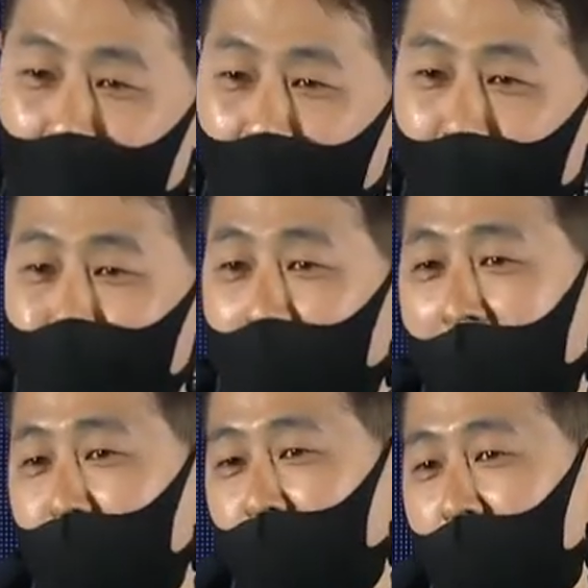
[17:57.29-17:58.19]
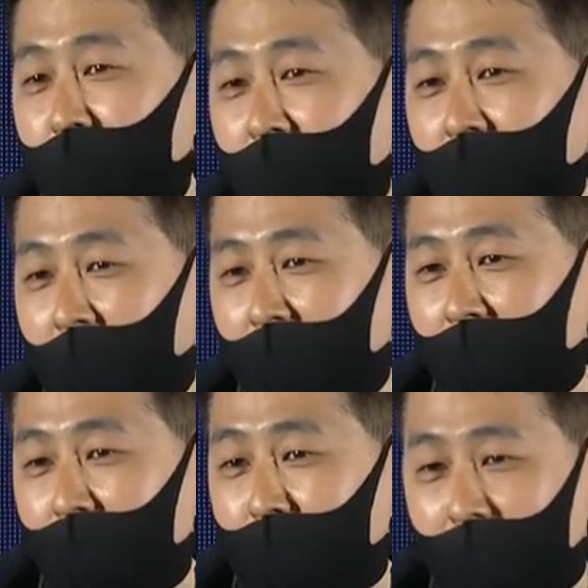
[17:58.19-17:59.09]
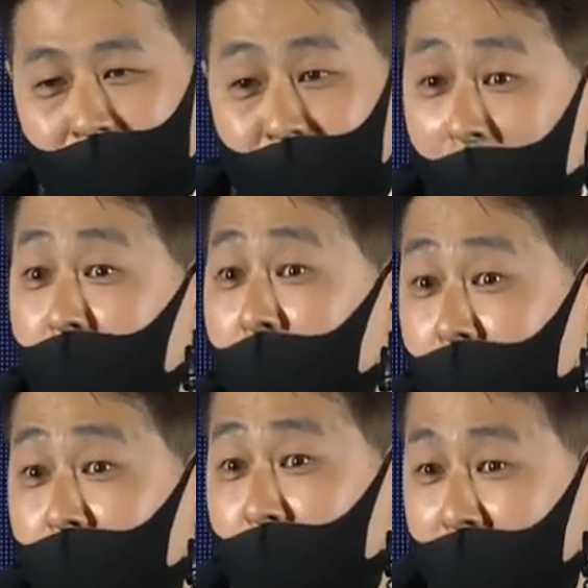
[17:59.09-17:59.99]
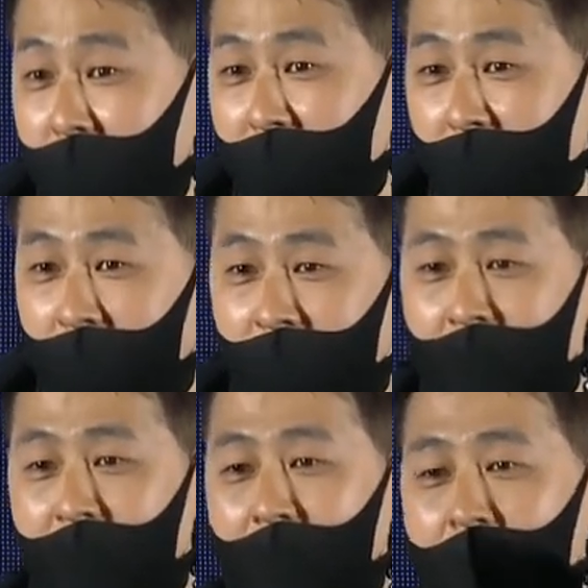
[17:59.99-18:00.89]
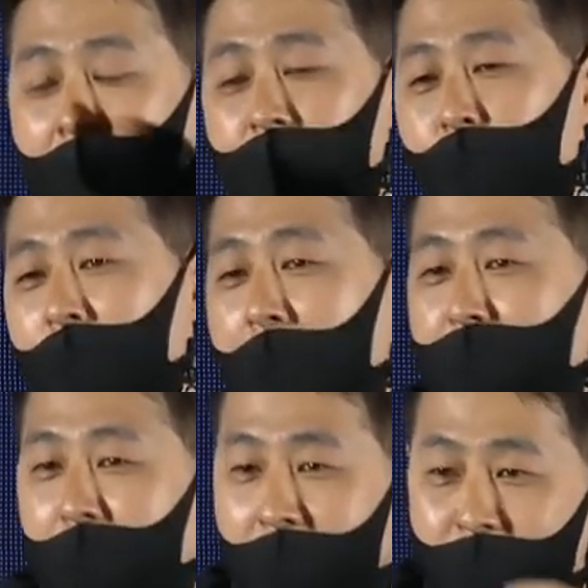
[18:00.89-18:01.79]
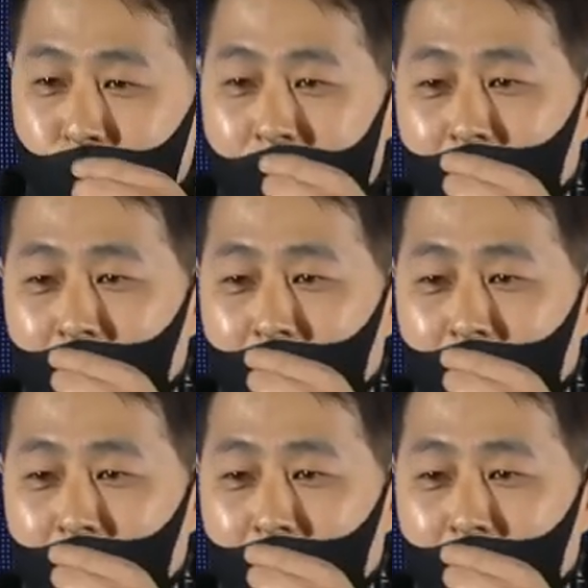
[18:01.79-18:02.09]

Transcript: he became a researcher, but very good researcher. Here's one evidence. One